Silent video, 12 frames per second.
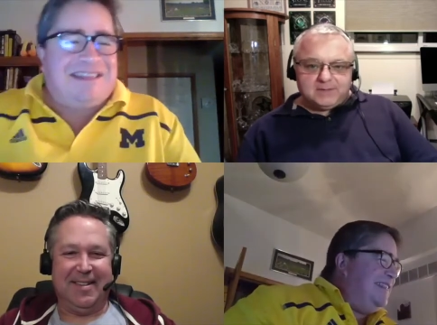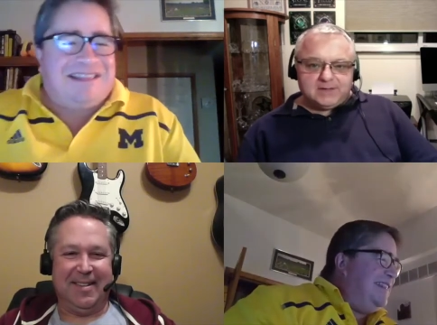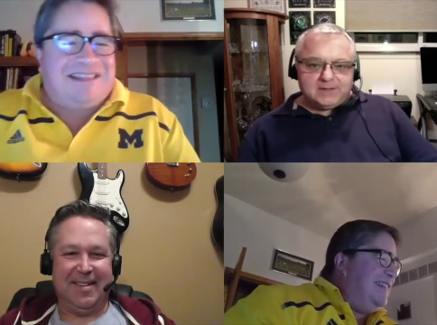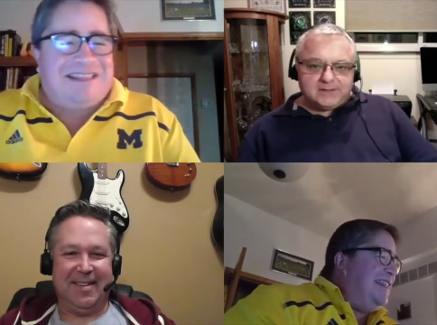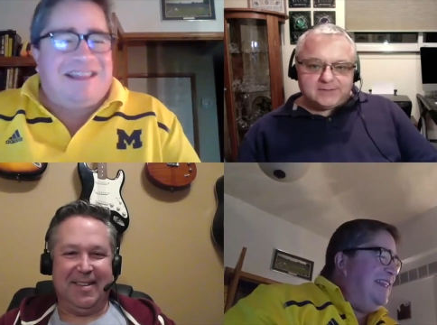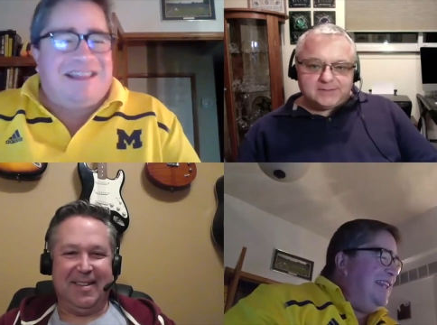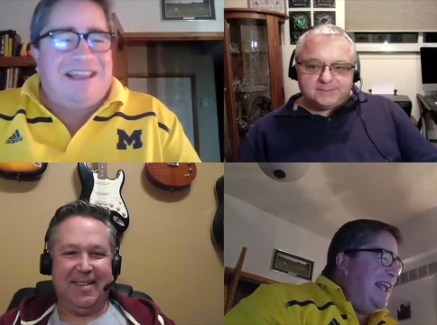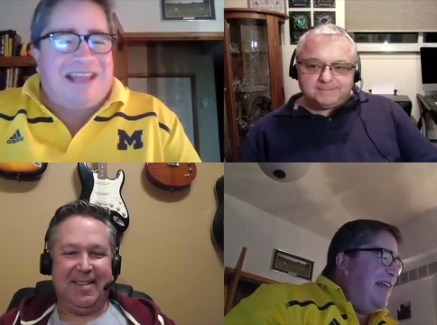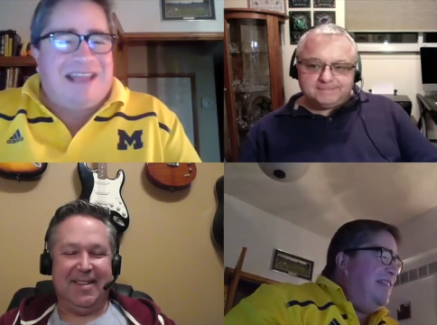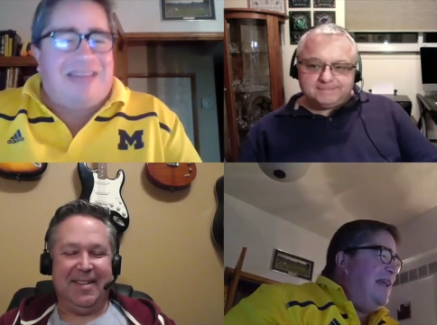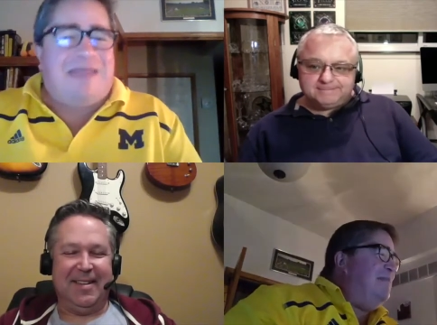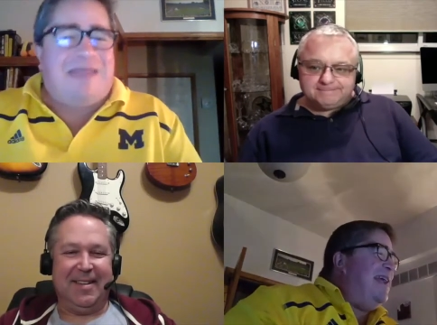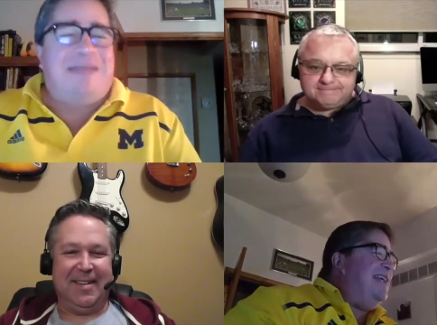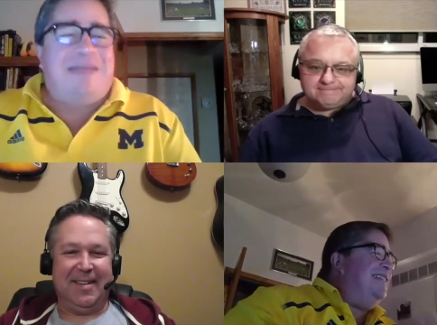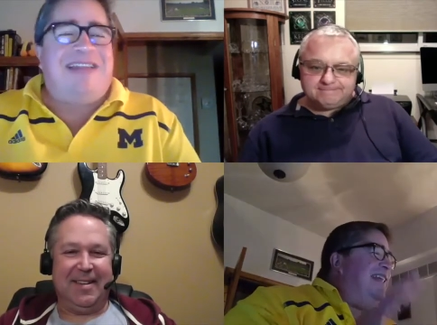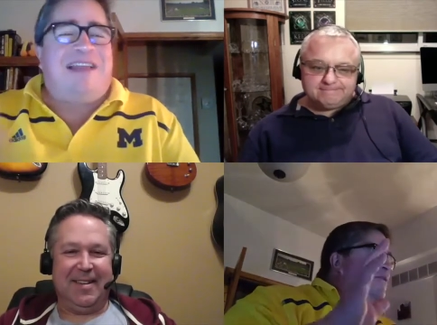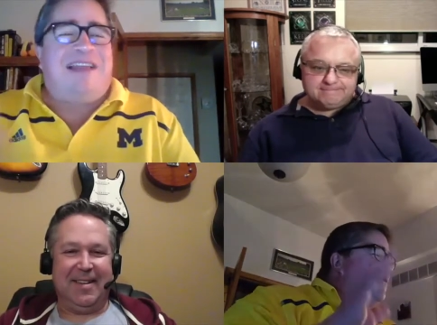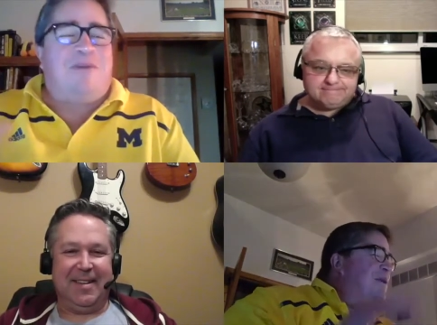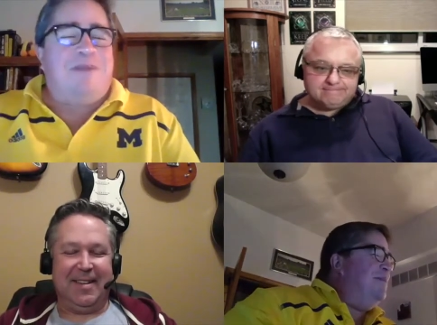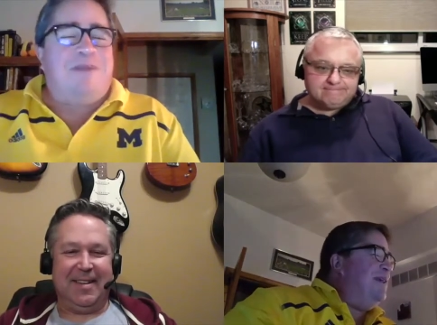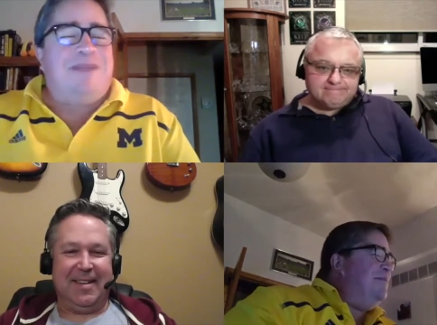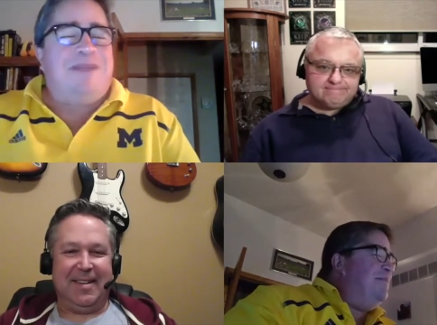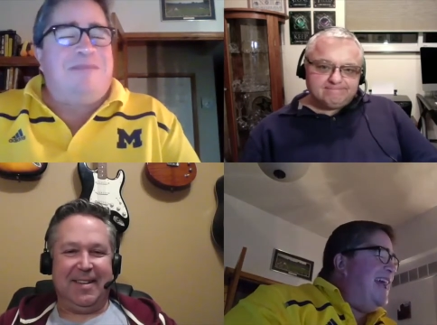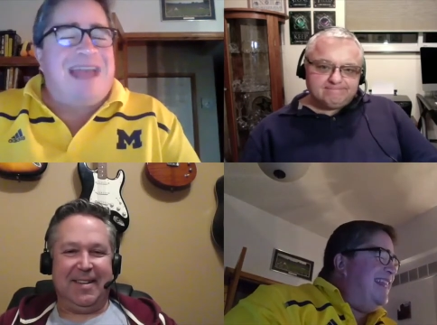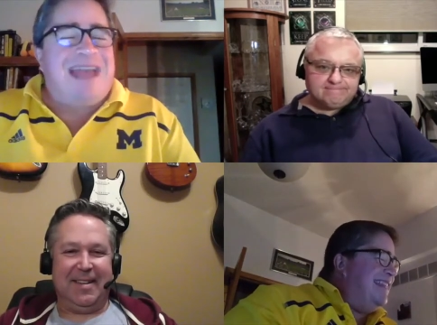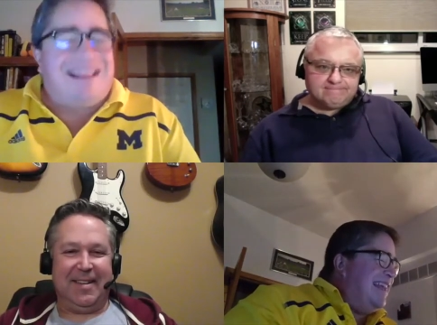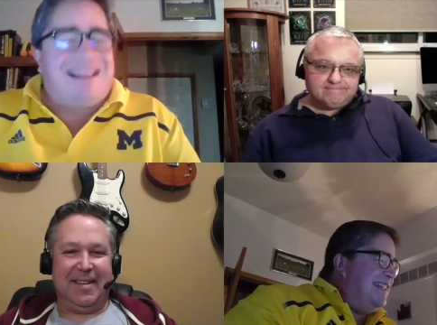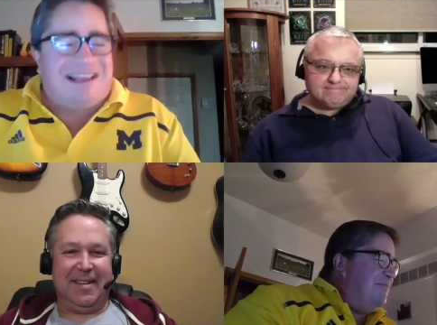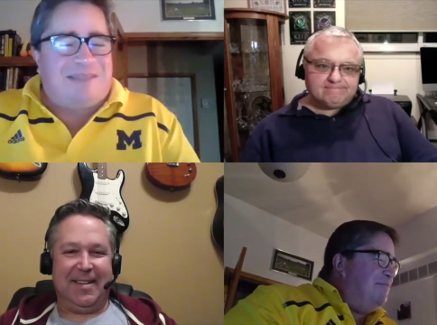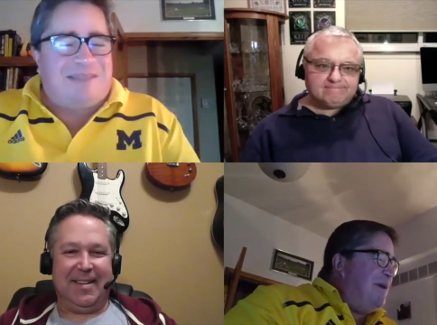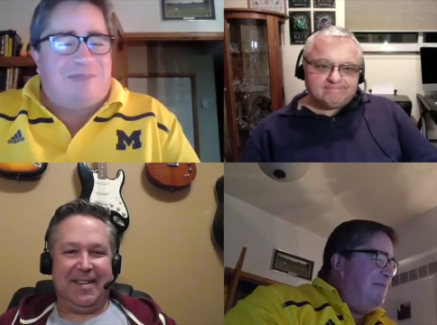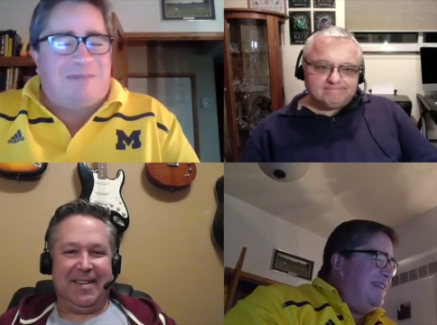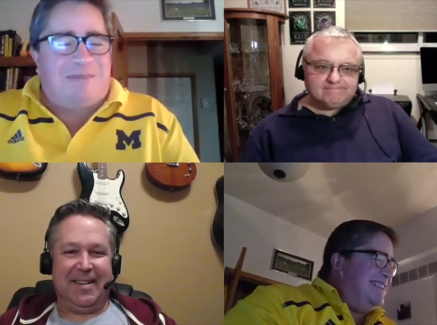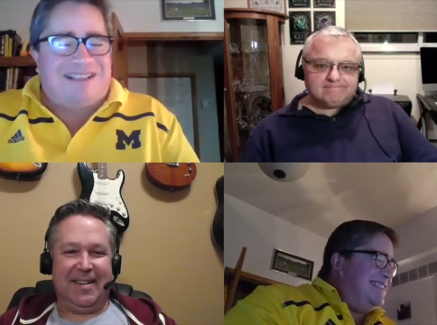Speaker 1: many years. Yeah, they made like one big band, like the Muppets,